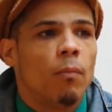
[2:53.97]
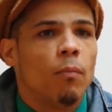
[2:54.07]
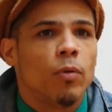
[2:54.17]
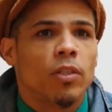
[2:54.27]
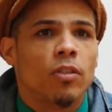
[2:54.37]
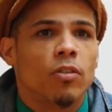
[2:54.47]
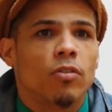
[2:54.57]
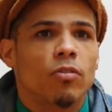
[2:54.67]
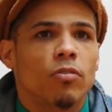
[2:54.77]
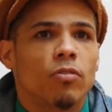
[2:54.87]
which is
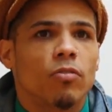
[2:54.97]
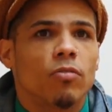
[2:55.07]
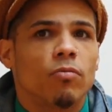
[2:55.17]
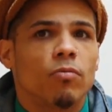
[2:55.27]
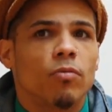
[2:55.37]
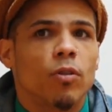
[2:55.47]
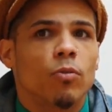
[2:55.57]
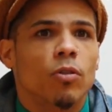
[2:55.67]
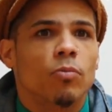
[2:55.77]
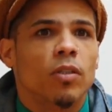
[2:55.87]
do
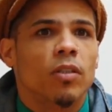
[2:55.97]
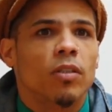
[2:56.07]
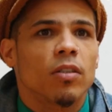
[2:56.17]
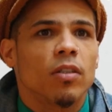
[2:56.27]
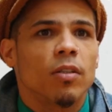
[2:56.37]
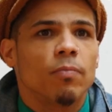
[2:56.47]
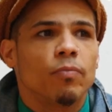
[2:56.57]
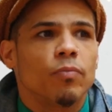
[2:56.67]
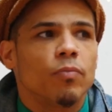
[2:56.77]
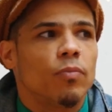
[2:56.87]
something,
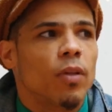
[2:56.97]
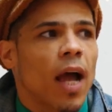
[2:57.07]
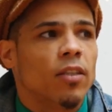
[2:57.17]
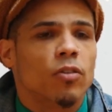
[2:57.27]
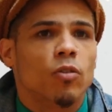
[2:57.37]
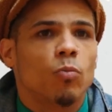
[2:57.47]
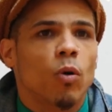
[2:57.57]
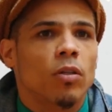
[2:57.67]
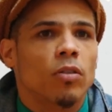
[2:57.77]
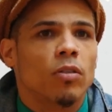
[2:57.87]
ask
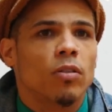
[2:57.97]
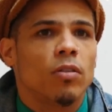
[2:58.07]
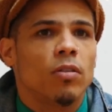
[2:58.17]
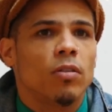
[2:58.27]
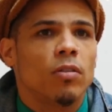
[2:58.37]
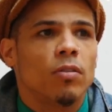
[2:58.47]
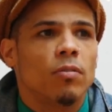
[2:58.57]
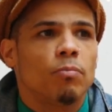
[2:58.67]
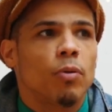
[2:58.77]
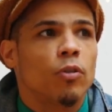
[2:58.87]
someone,
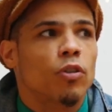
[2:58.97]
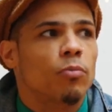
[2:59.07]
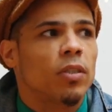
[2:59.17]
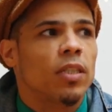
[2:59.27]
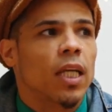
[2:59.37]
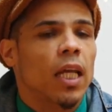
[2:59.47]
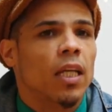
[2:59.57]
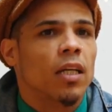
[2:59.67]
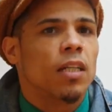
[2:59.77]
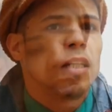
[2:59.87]
put something
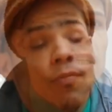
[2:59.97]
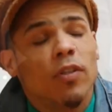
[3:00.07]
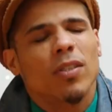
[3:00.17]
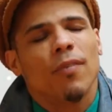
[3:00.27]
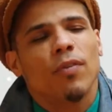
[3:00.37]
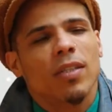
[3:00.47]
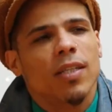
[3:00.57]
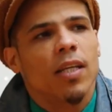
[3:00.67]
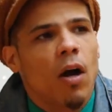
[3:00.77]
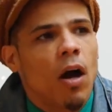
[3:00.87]
together. If you
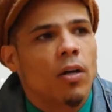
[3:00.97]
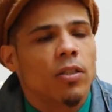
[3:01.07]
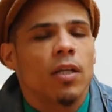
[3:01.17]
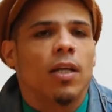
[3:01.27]
see art